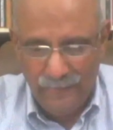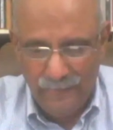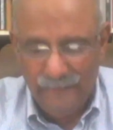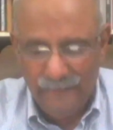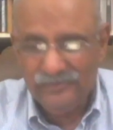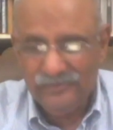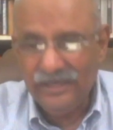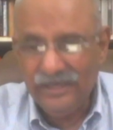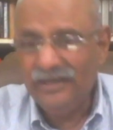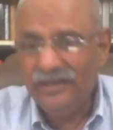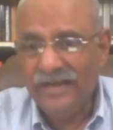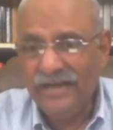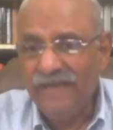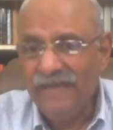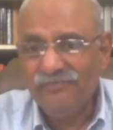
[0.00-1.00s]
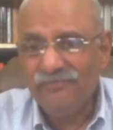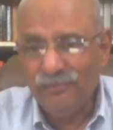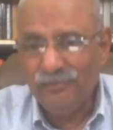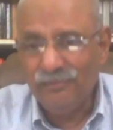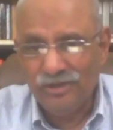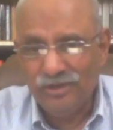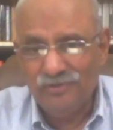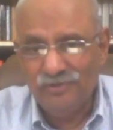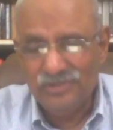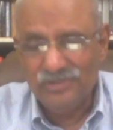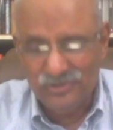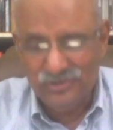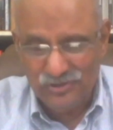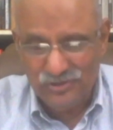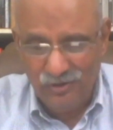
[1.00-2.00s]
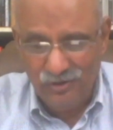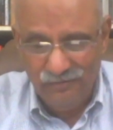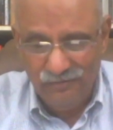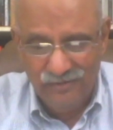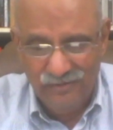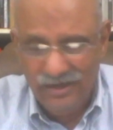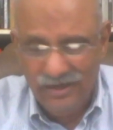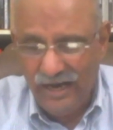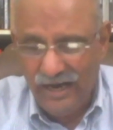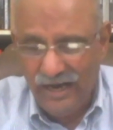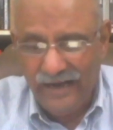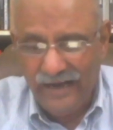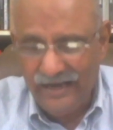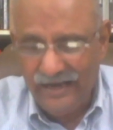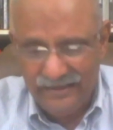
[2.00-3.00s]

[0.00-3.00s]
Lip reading: They are derived from the Constitution of Ireland.